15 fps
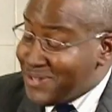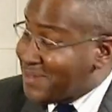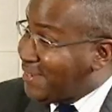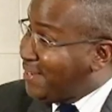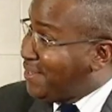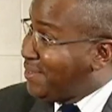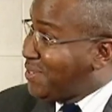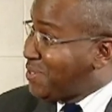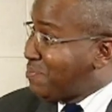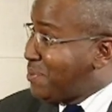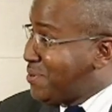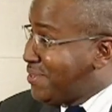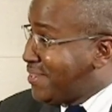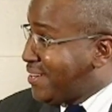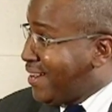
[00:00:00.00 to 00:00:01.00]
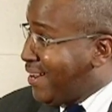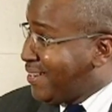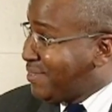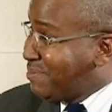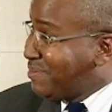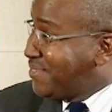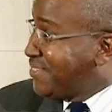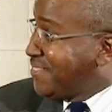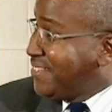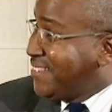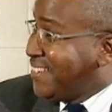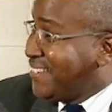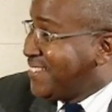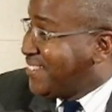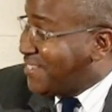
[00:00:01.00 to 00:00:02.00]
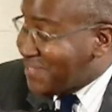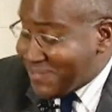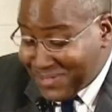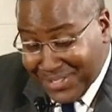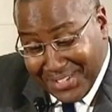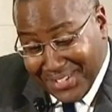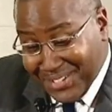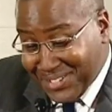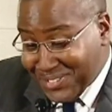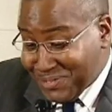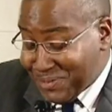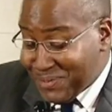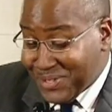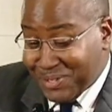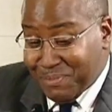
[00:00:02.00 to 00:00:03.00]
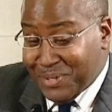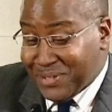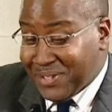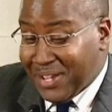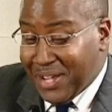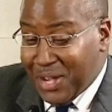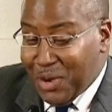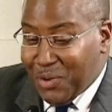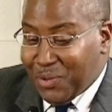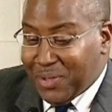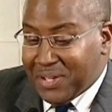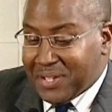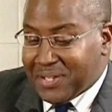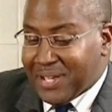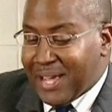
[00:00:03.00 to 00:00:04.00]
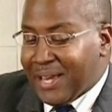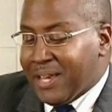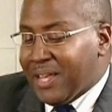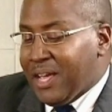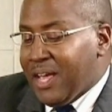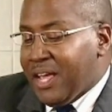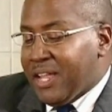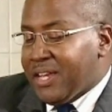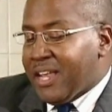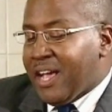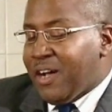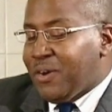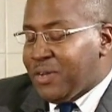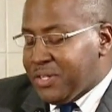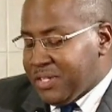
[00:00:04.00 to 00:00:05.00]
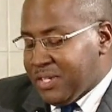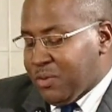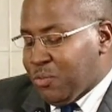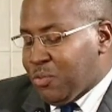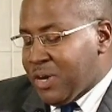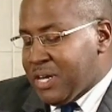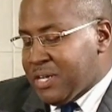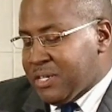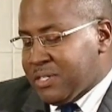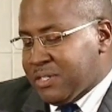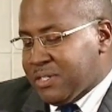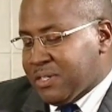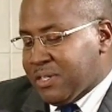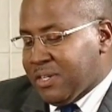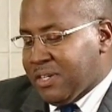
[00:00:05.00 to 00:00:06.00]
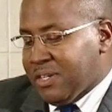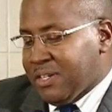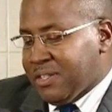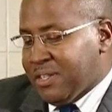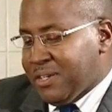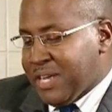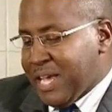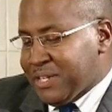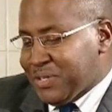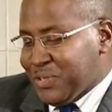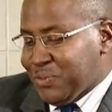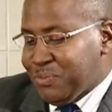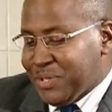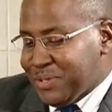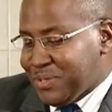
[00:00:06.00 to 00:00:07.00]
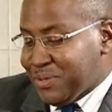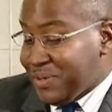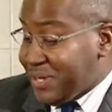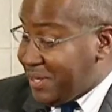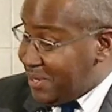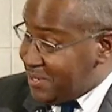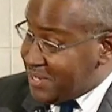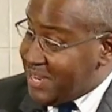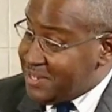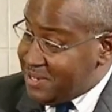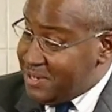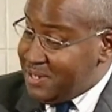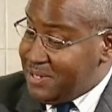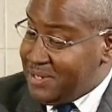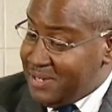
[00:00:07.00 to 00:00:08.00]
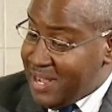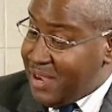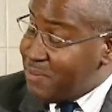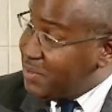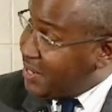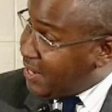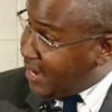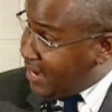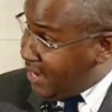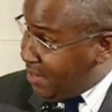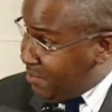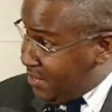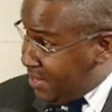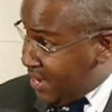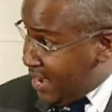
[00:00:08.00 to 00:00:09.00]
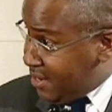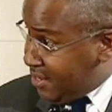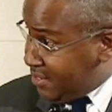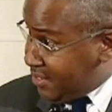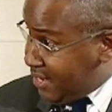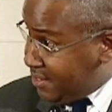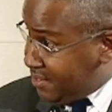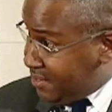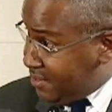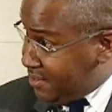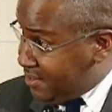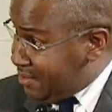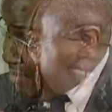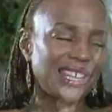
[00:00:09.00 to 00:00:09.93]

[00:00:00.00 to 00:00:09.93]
You're in the spirit columns over the years. We've just been really excited. Now, was the National Mentoring Cares as it is now, it began as Essence?